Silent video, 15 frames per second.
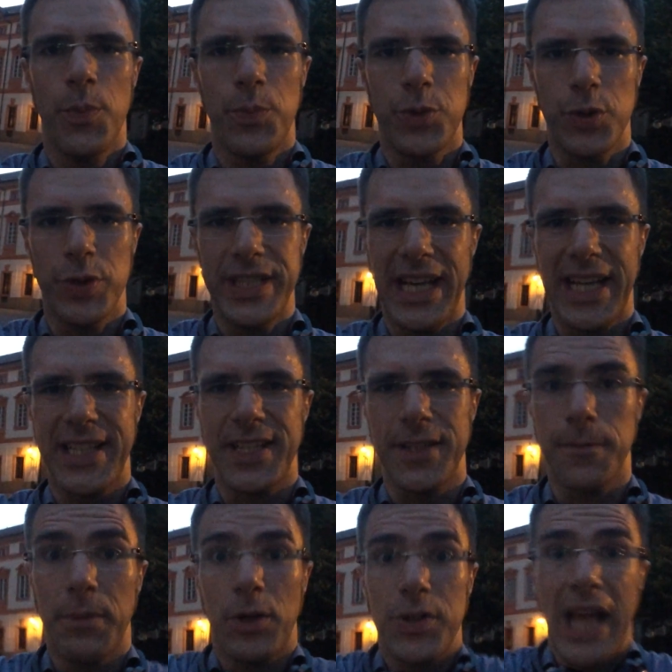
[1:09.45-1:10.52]

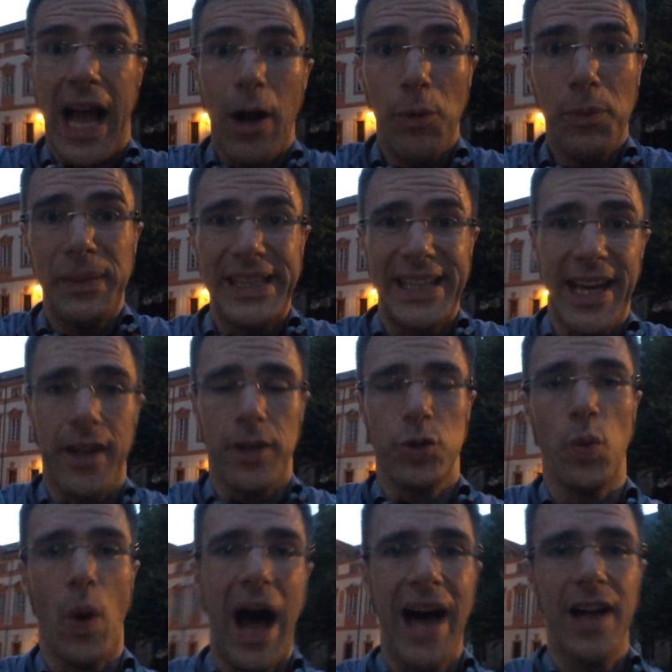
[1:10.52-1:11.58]
productive because I would be there
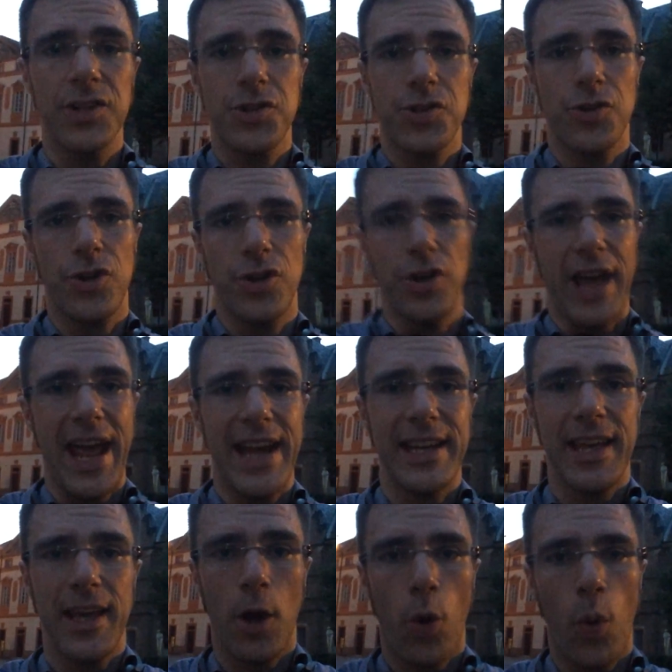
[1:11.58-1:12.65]
to answer
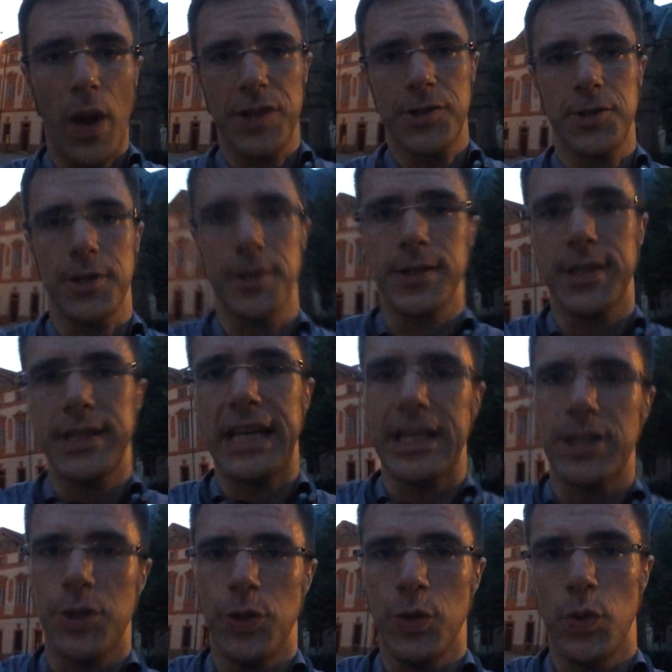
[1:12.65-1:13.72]
any questions
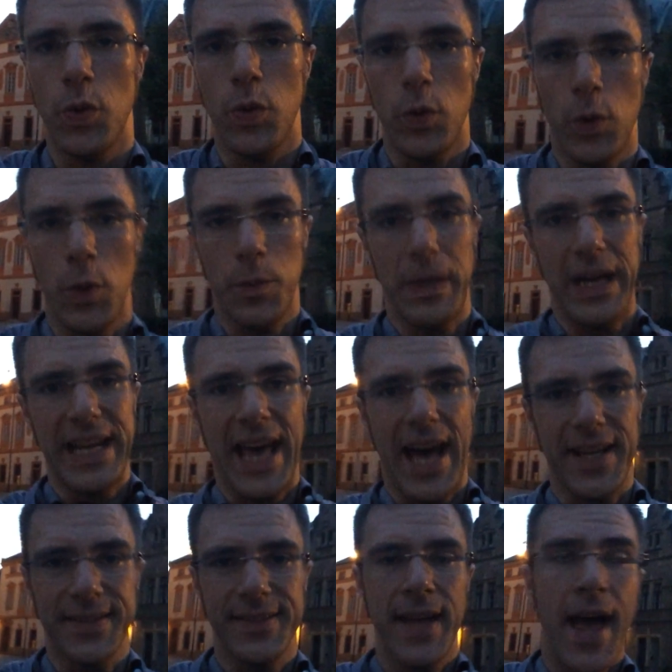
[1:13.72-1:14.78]
that you might
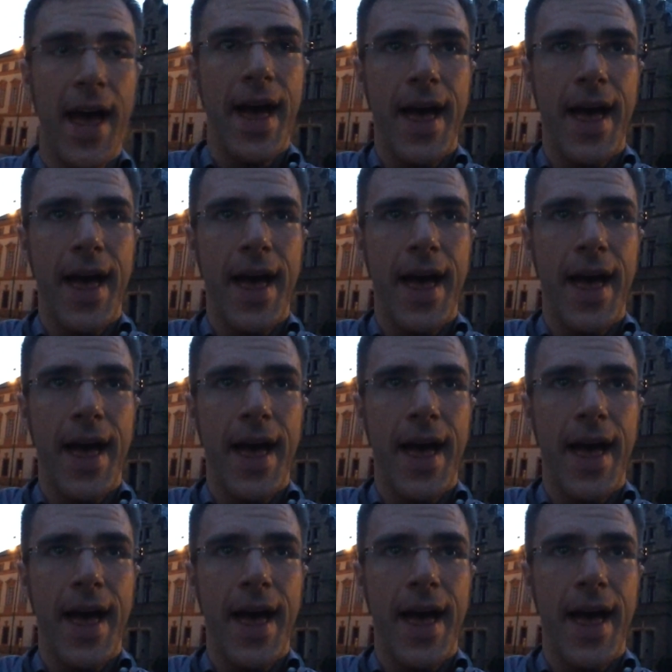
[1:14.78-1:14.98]
have.